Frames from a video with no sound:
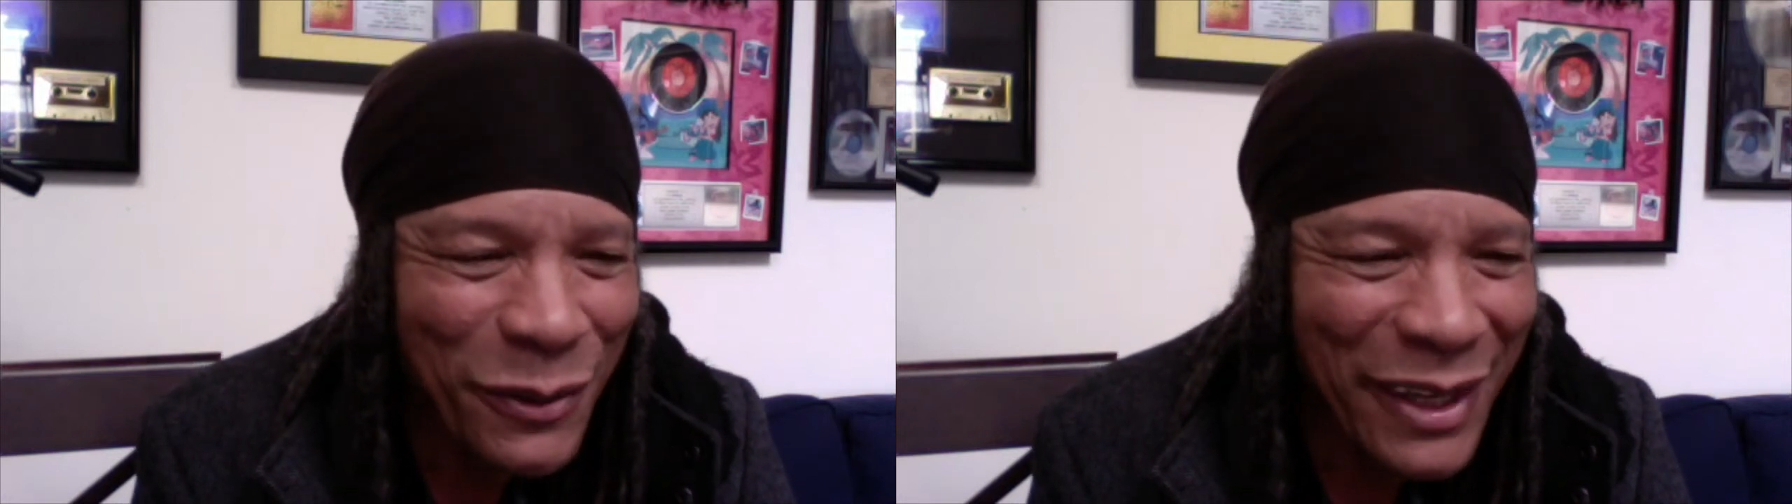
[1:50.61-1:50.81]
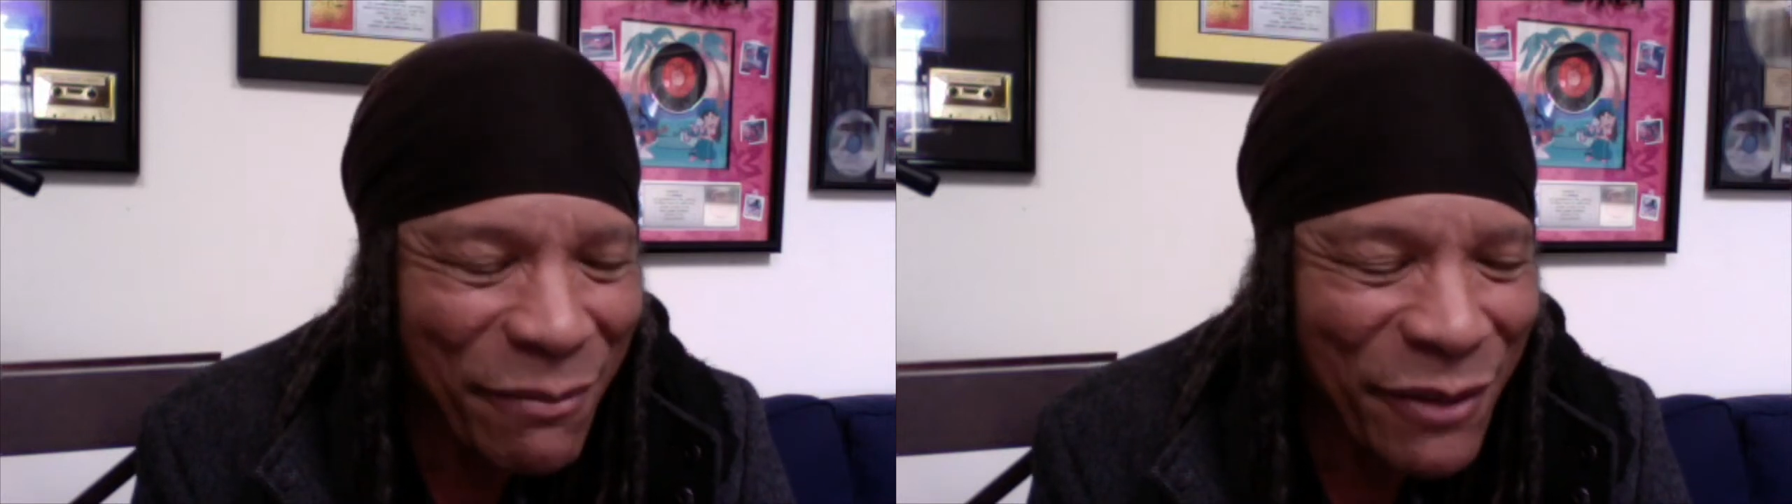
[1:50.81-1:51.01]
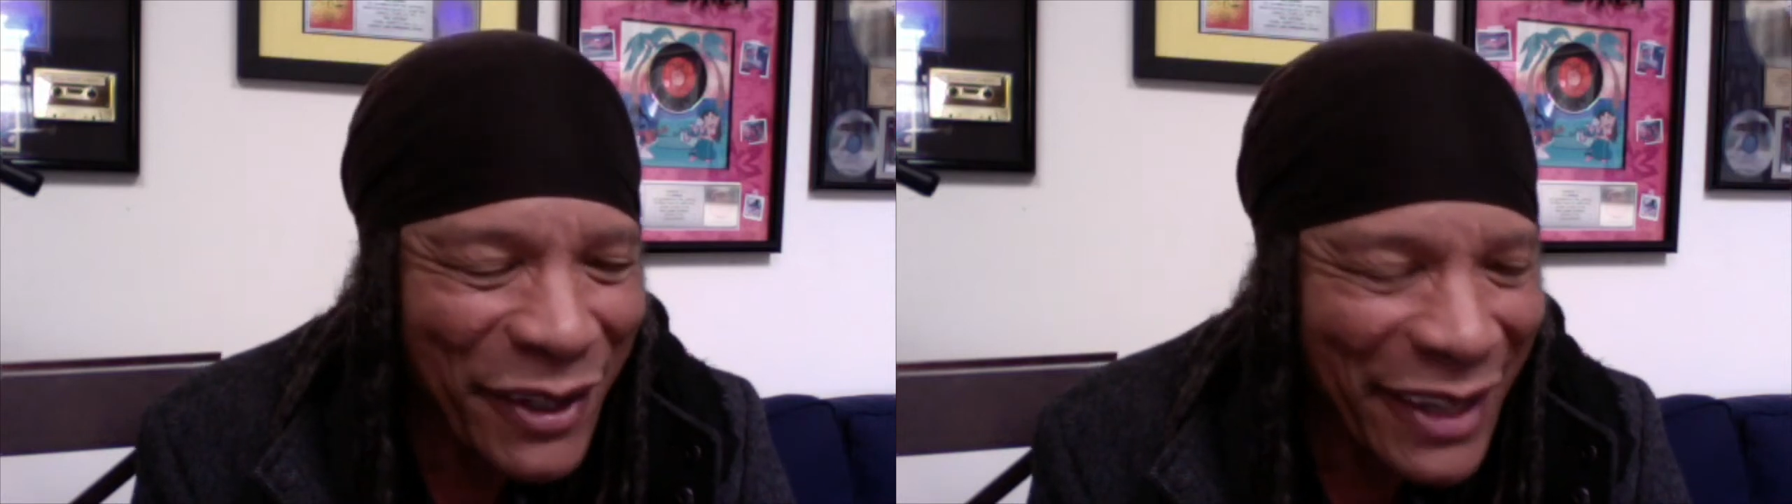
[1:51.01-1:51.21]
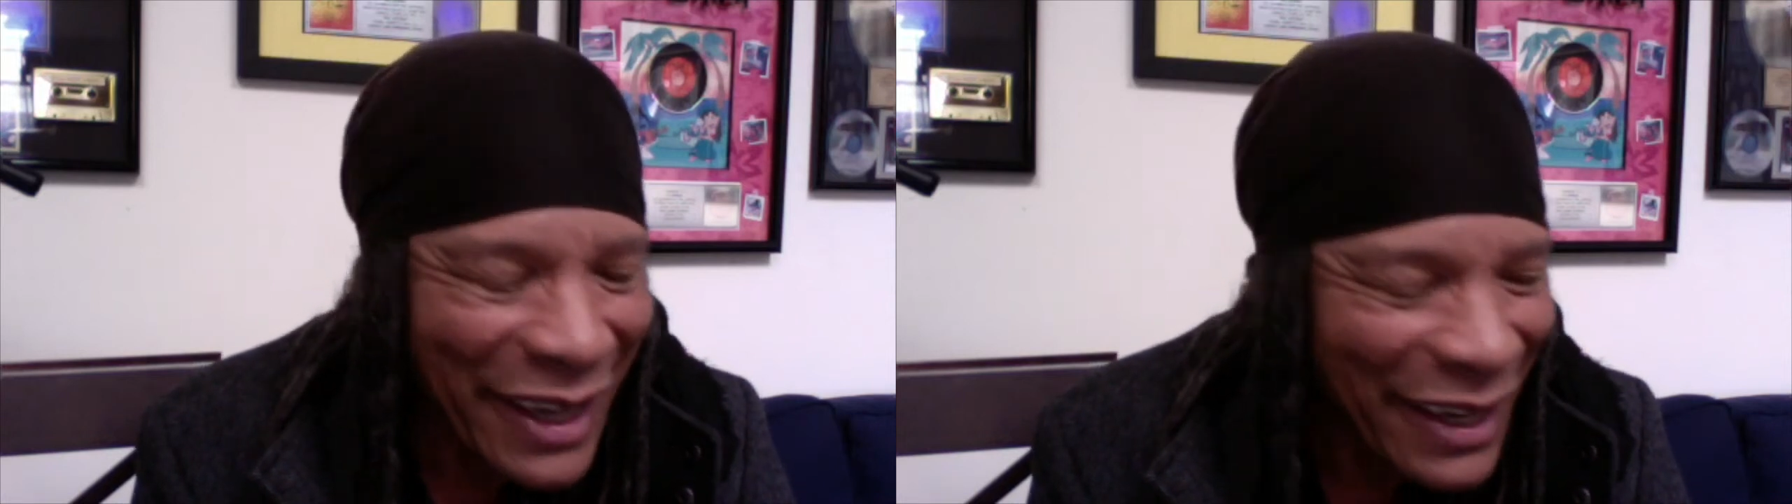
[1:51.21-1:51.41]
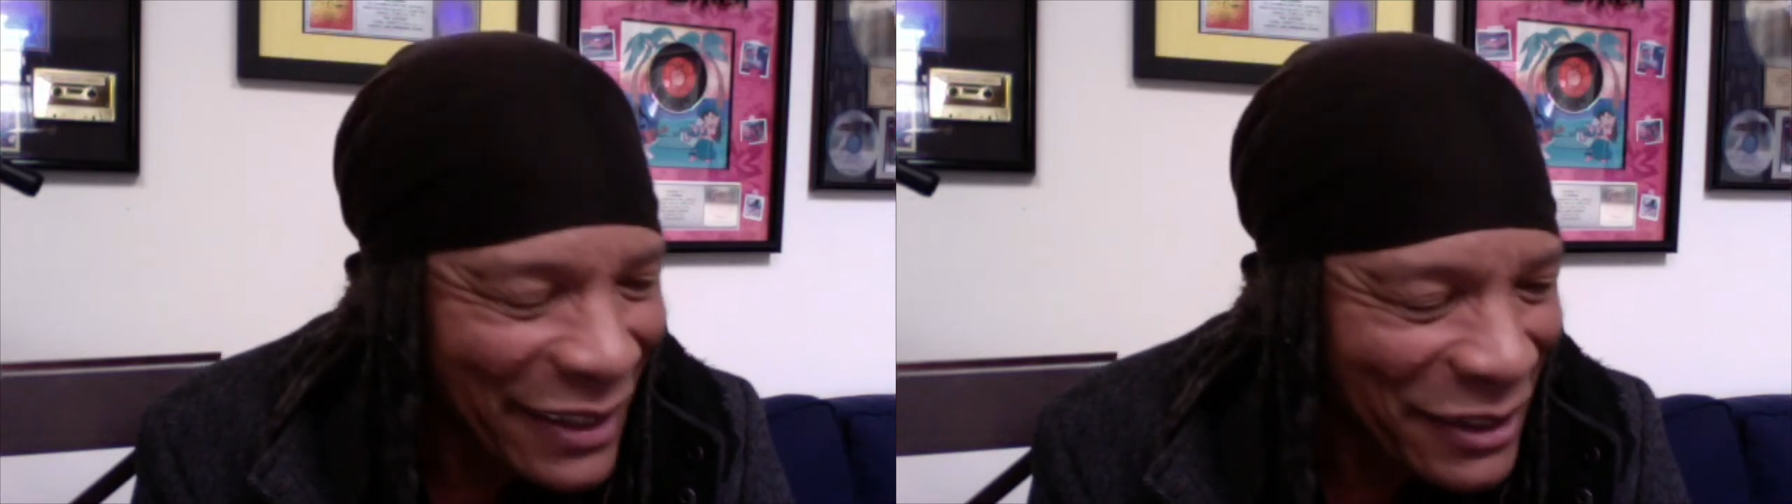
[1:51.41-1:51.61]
and I'm good at it.